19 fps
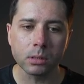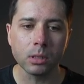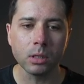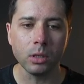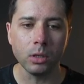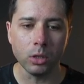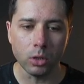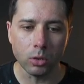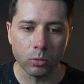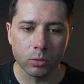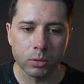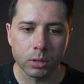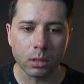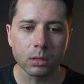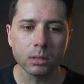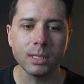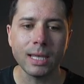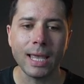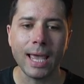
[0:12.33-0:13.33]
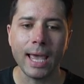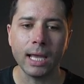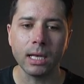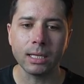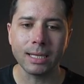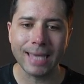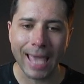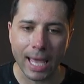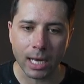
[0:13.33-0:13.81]
users,
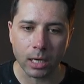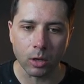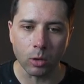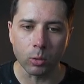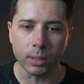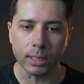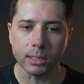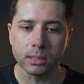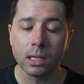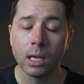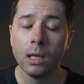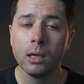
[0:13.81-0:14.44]
and categories.